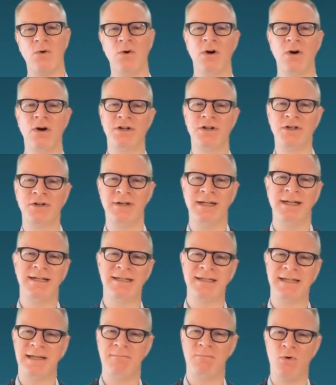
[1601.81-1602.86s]
or do you need to
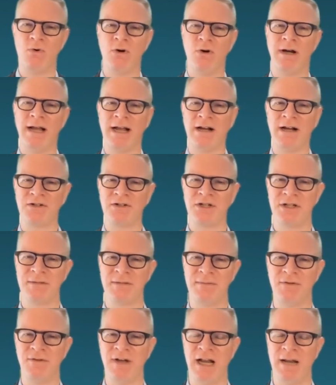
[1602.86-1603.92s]
see more
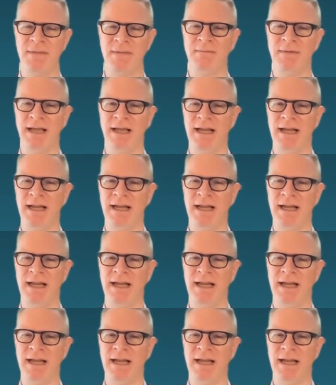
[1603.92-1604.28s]
ecosystem development